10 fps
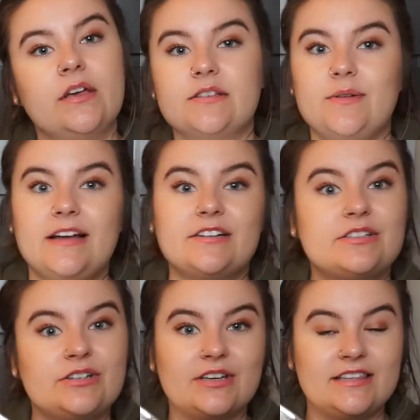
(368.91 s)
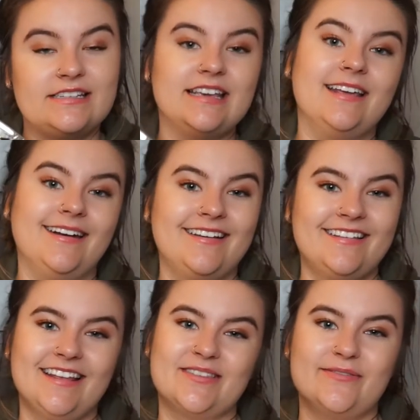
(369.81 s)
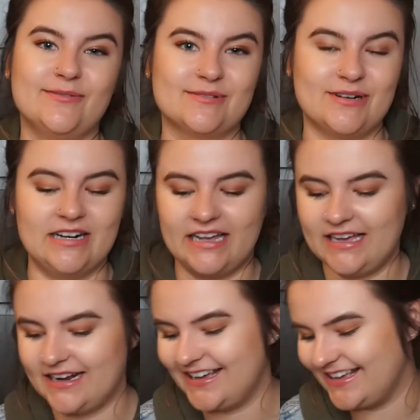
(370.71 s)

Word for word: So I just took the tin that the food was already in.